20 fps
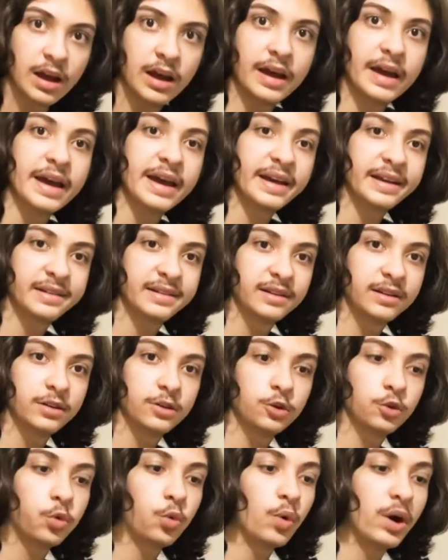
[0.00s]
hit
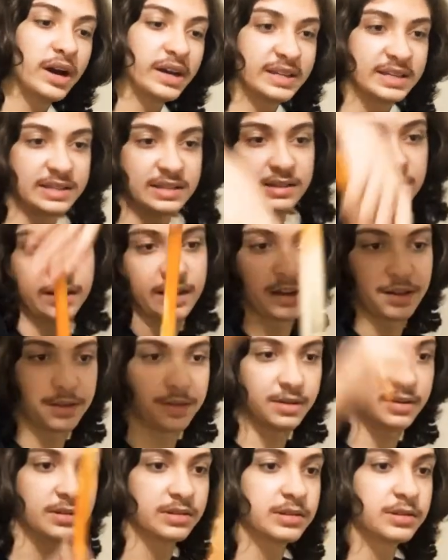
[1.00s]
twice like
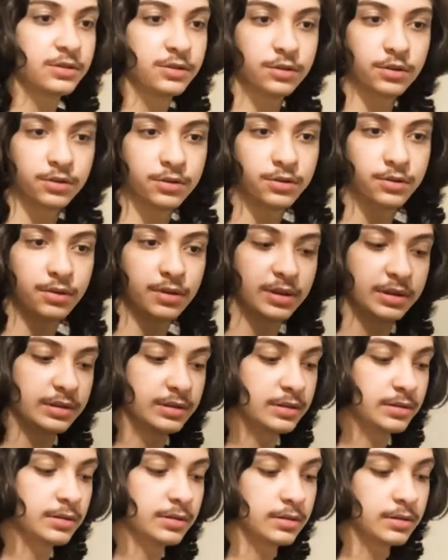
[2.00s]
this. You don't do
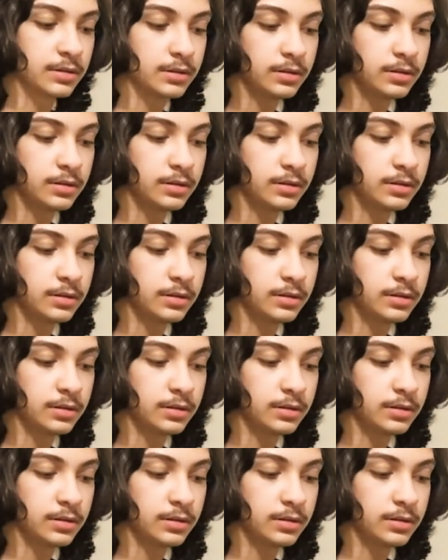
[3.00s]
this. And